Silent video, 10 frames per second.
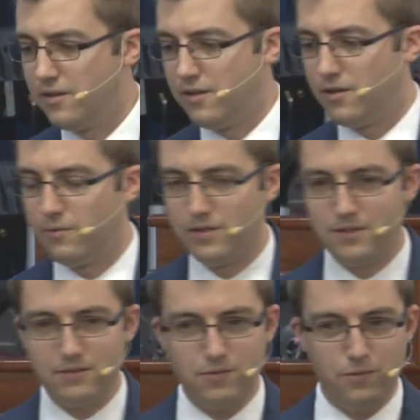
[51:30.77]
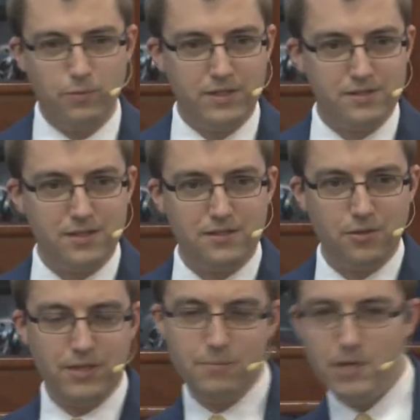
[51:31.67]
there when, you know, when it
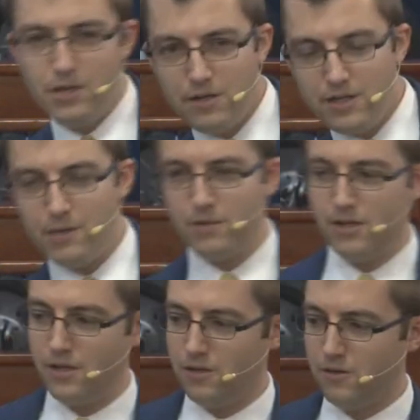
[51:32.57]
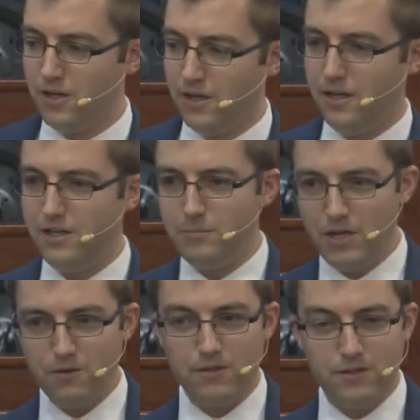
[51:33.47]
says, oh, he married Abigail and he
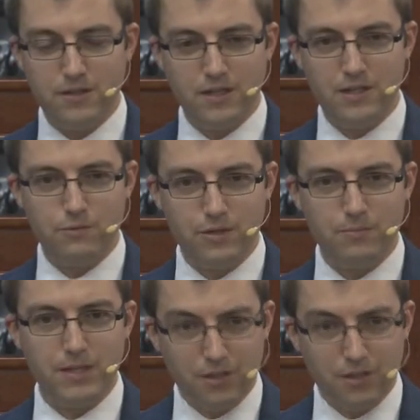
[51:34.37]
married Ahinoam.